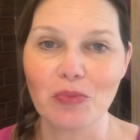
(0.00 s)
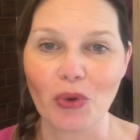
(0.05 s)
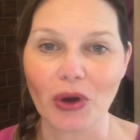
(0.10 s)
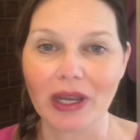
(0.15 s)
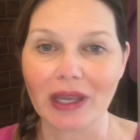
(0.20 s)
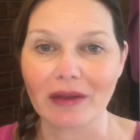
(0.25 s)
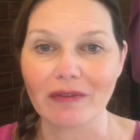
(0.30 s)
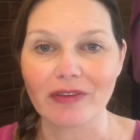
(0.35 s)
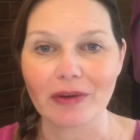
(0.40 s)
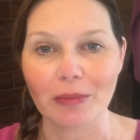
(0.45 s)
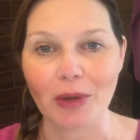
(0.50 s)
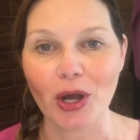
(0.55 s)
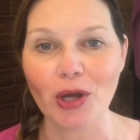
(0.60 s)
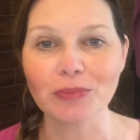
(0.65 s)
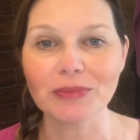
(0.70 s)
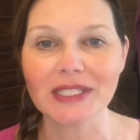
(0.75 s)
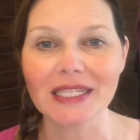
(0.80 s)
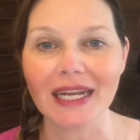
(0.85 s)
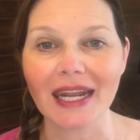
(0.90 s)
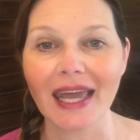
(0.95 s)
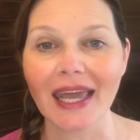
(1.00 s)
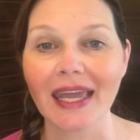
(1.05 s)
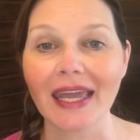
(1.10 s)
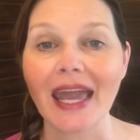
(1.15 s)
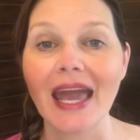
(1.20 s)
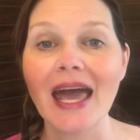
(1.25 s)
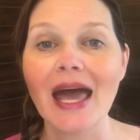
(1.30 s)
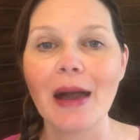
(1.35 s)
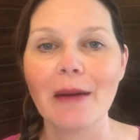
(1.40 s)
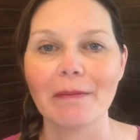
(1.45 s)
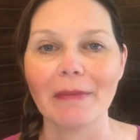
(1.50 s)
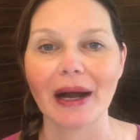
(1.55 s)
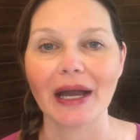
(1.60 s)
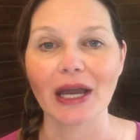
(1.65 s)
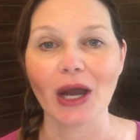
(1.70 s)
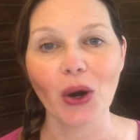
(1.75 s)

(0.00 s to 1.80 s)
working from home today. My